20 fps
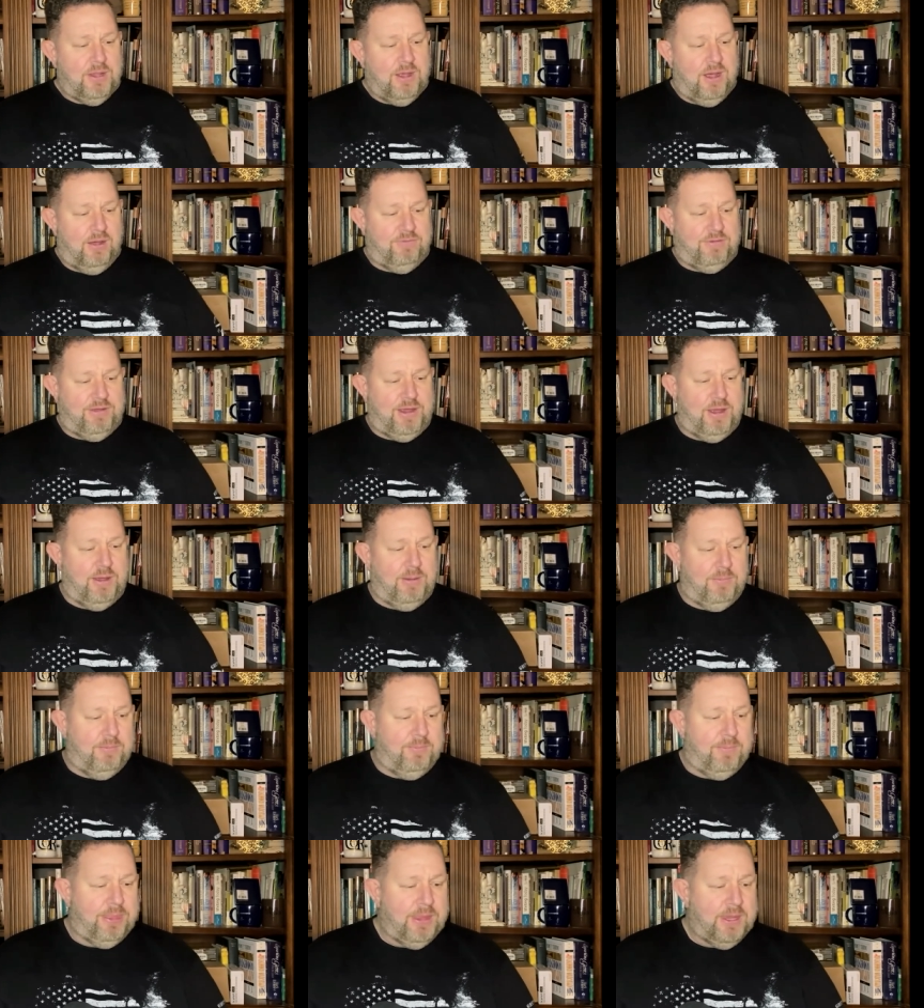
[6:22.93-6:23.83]
of
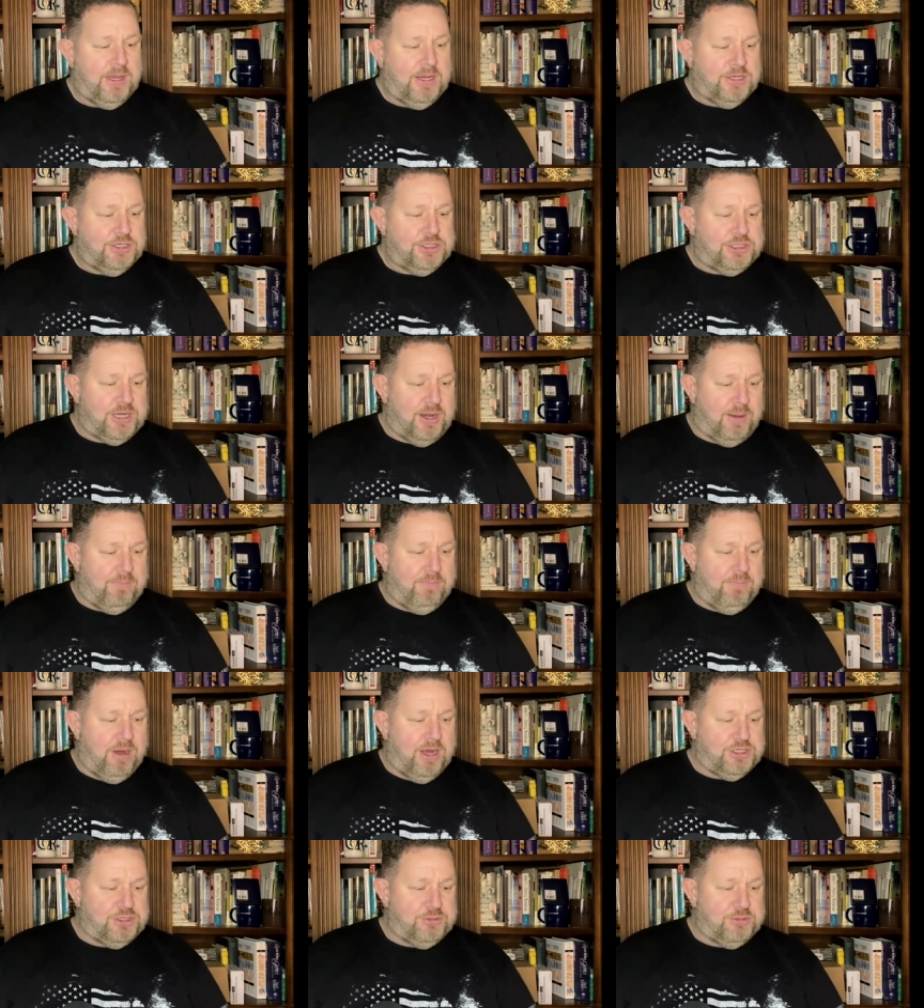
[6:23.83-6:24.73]
him shall
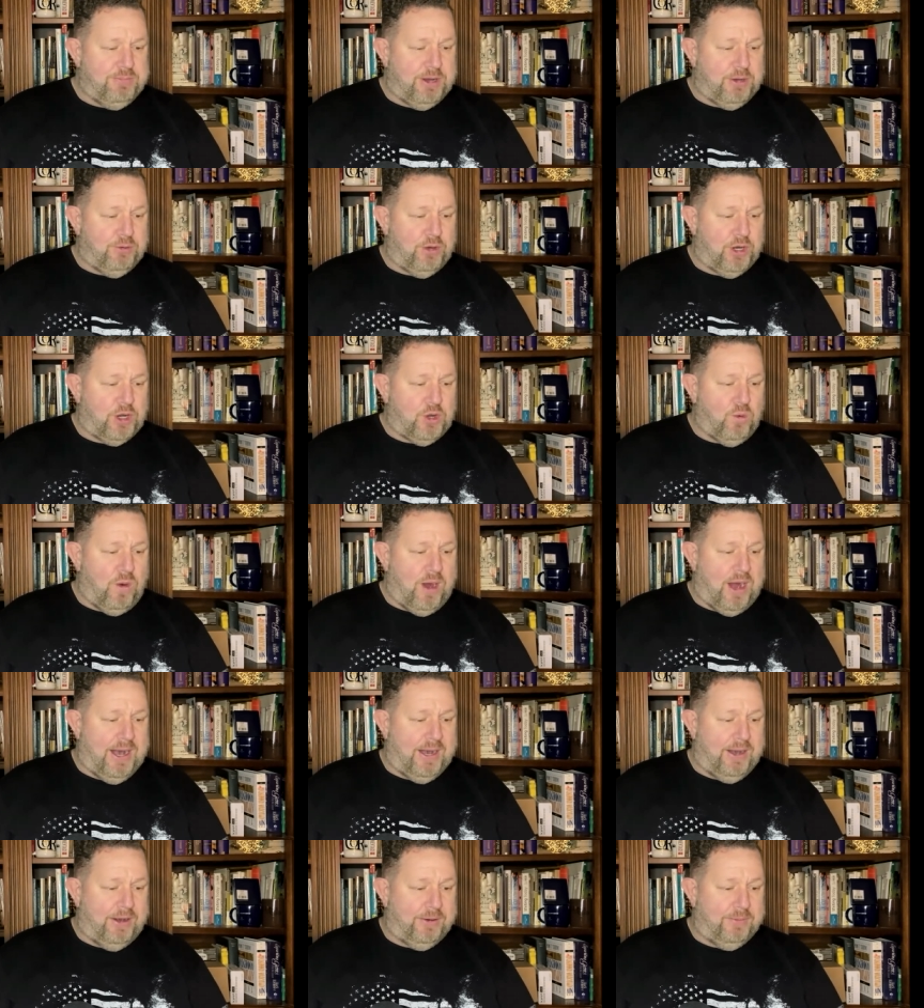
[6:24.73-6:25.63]
much be
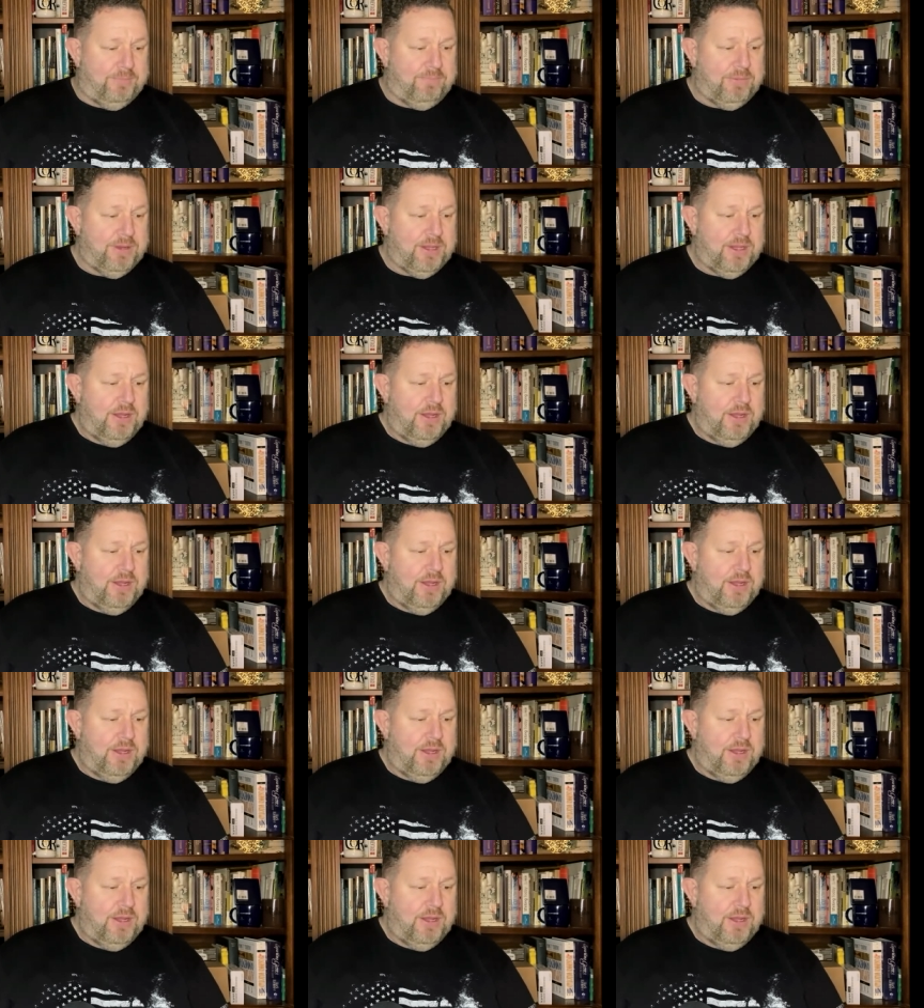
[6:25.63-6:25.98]
required.